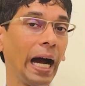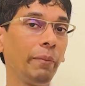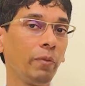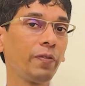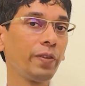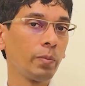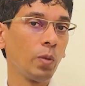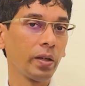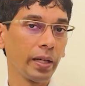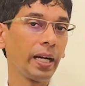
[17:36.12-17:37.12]
I'm not
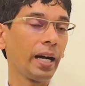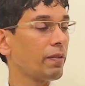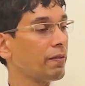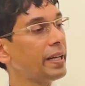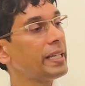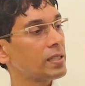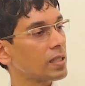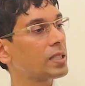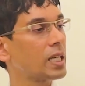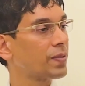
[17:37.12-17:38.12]
fear-mongering. I have a very
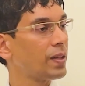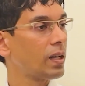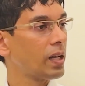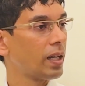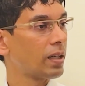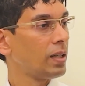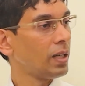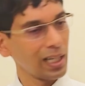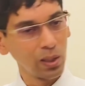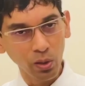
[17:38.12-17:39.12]
successful clinic.
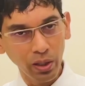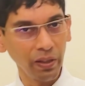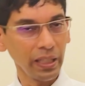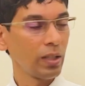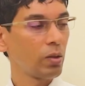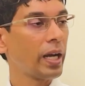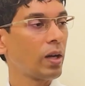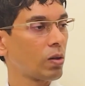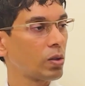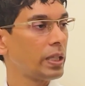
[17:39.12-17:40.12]
I don't even need to get
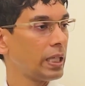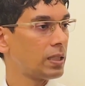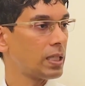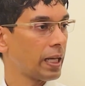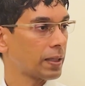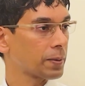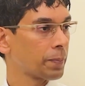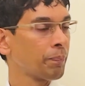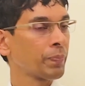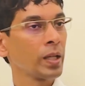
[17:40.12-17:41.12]
onto the internet.
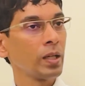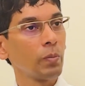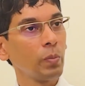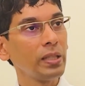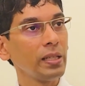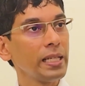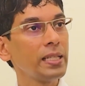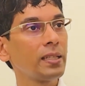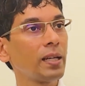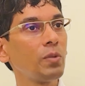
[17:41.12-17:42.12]
But the
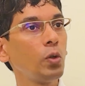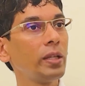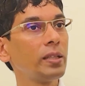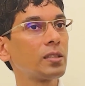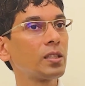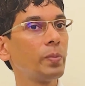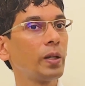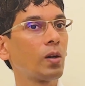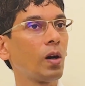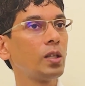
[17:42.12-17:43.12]
reason I'm doing this is
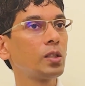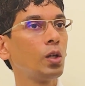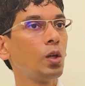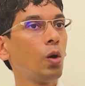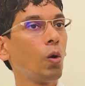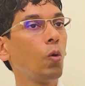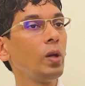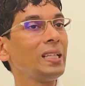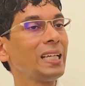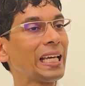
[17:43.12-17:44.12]
because
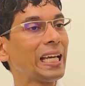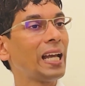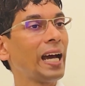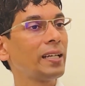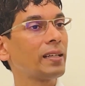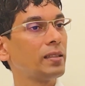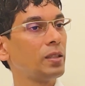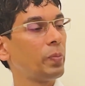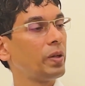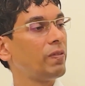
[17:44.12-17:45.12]
only the elite, the
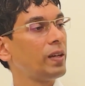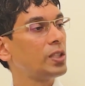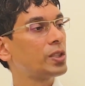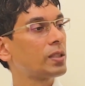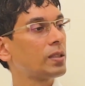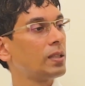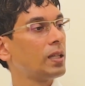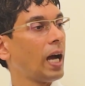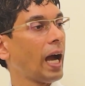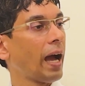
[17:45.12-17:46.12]
privileged,
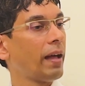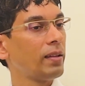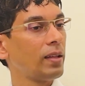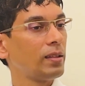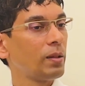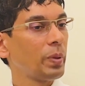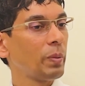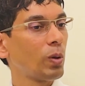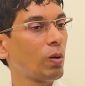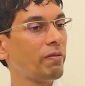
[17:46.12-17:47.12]
and the
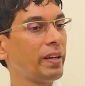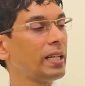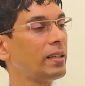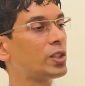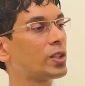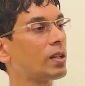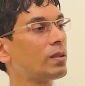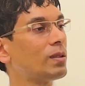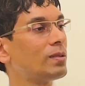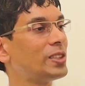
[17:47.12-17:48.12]
people who are very rich are
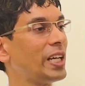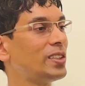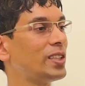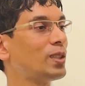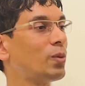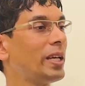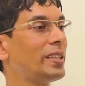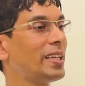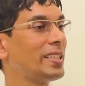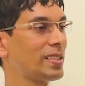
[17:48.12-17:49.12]
changing the way
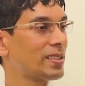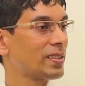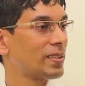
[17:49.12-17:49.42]
they eat.